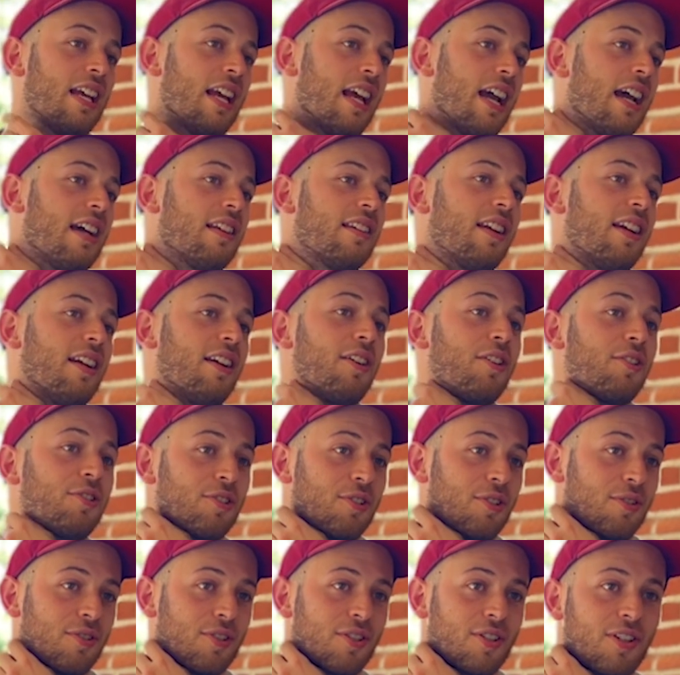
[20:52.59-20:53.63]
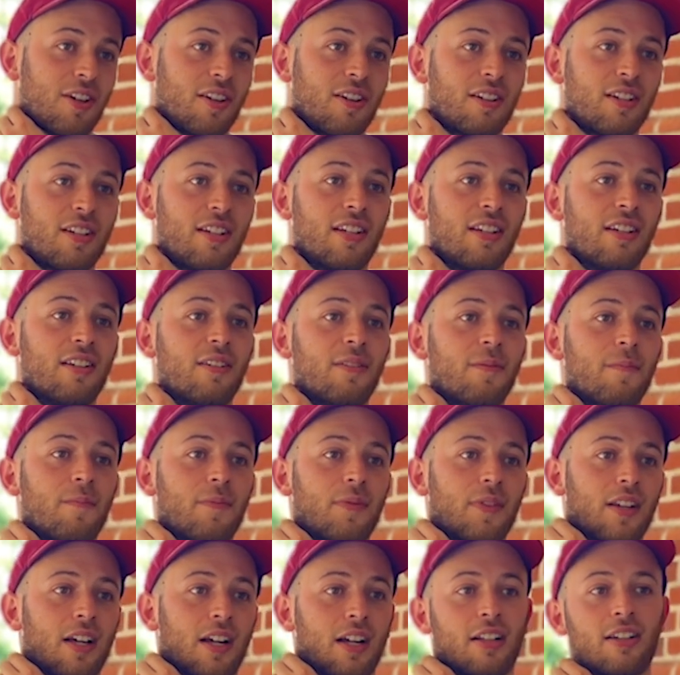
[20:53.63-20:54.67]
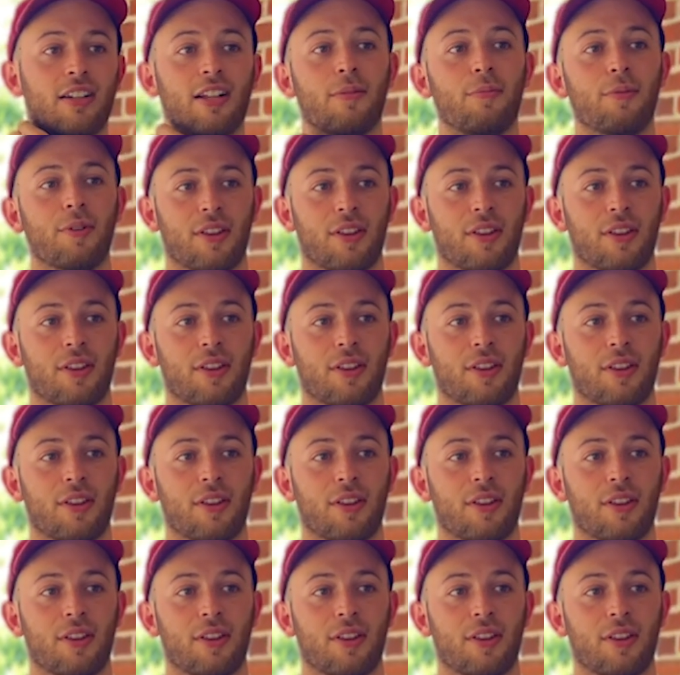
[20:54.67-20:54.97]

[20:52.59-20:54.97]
And then I also started a club